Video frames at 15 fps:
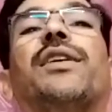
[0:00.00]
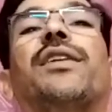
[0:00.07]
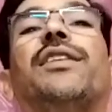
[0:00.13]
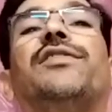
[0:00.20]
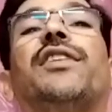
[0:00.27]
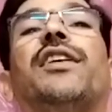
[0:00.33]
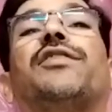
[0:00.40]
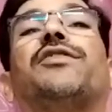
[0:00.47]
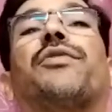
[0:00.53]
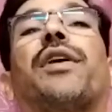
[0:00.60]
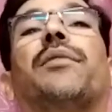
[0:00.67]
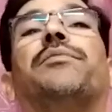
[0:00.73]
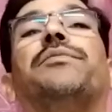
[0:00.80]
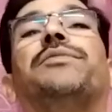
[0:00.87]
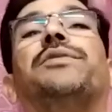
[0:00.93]
results
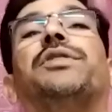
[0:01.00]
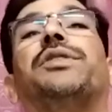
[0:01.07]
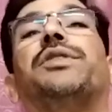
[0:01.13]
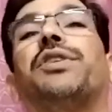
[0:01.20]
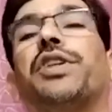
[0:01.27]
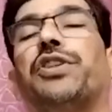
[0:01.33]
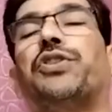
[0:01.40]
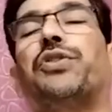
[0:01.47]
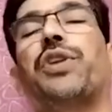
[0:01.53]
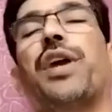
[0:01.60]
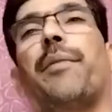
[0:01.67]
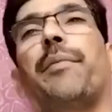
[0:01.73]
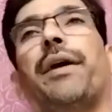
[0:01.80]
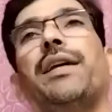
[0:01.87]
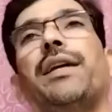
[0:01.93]
from tissue
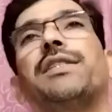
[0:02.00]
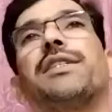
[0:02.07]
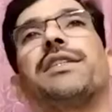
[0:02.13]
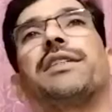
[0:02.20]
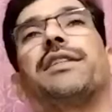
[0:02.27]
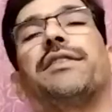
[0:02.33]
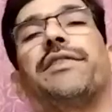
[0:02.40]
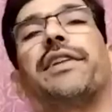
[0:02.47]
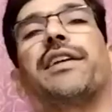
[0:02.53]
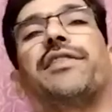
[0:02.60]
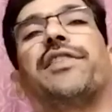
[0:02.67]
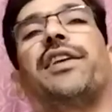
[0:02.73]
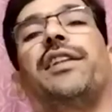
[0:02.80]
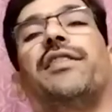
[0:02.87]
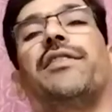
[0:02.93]
damage. You can
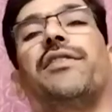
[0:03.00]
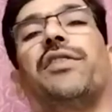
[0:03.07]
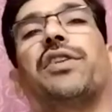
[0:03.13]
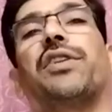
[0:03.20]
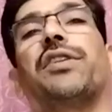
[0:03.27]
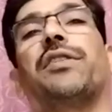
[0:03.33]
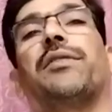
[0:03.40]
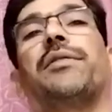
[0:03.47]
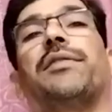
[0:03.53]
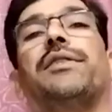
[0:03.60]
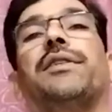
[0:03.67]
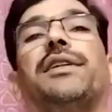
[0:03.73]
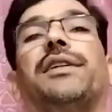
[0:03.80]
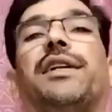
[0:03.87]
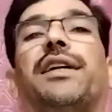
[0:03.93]
see what it is.
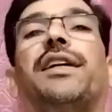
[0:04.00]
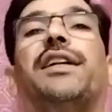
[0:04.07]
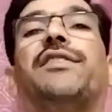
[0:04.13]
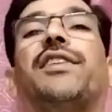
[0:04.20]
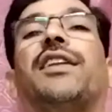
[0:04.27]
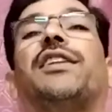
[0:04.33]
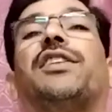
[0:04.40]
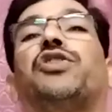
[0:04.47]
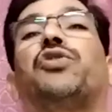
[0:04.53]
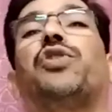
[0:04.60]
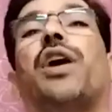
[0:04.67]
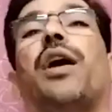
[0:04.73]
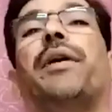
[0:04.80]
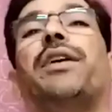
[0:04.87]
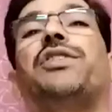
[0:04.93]
It is a tissue
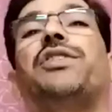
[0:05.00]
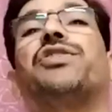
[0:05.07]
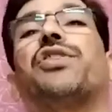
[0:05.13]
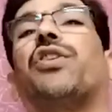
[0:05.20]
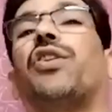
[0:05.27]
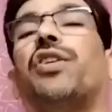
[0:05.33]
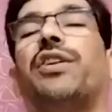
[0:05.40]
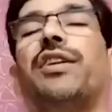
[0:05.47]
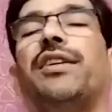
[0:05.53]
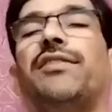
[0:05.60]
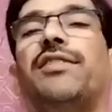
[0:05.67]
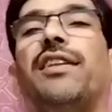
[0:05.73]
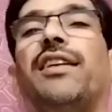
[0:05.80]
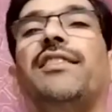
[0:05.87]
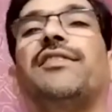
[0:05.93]
damage or
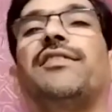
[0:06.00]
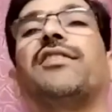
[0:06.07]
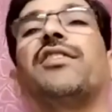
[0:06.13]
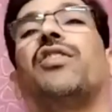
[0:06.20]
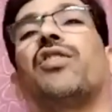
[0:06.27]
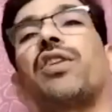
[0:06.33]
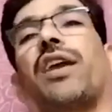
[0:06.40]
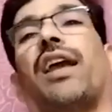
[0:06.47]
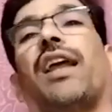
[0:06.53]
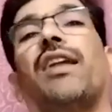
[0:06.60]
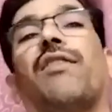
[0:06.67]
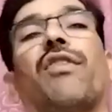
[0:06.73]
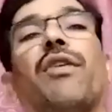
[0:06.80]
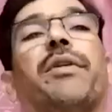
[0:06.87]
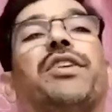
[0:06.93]
disease or
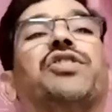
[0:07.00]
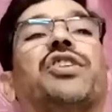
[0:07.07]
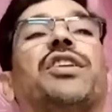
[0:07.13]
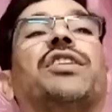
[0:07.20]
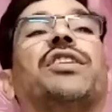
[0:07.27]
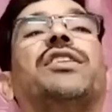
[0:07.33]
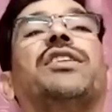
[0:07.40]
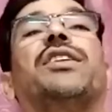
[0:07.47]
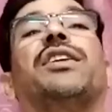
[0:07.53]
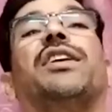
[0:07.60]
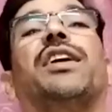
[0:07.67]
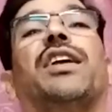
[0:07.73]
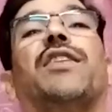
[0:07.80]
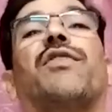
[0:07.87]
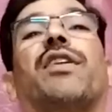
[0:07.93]
inflammation
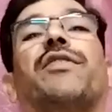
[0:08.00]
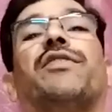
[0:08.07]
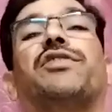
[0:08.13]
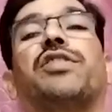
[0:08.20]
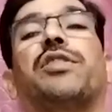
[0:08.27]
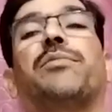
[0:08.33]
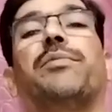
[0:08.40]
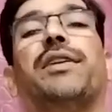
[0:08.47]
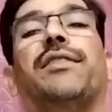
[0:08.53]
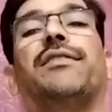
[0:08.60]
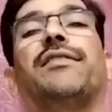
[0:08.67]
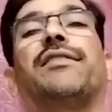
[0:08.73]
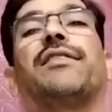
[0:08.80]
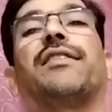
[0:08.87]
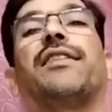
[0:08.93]
Inflammation means
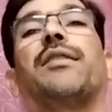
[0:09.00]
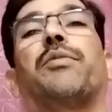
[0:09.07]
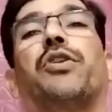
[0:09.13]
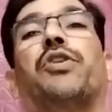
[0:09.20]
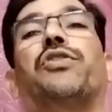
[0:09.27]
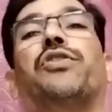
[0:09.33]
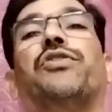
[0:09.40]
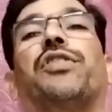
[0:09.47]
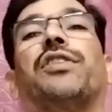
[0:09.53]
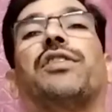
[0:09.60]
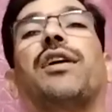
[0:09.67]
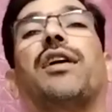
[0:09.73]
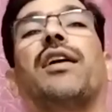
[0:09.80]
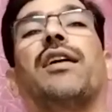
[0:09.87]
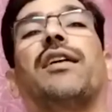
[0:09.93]
reducing
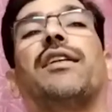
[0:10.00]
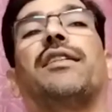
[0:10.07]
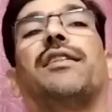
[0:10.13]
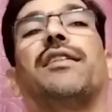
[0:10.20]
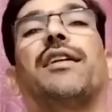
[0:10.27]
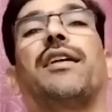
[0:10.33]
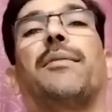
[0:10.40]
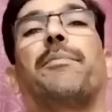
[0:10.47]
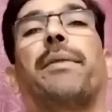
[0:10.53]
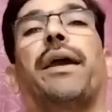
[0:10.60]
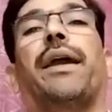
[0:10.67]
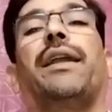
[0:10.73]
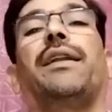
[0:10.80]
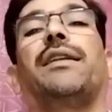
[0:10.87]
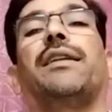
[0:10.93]
the
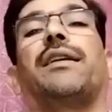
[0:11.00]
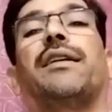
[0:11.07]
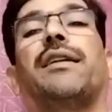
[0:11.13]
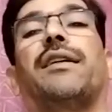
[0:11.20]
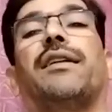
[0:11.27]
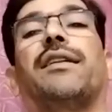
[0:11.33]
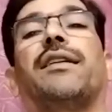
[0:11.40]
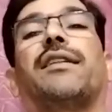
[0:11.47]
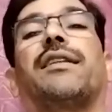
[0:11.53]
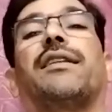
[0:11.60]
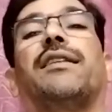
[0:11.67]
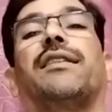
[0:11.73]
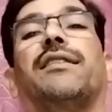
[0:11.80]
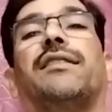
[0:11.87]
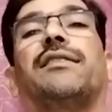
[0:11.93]
pain or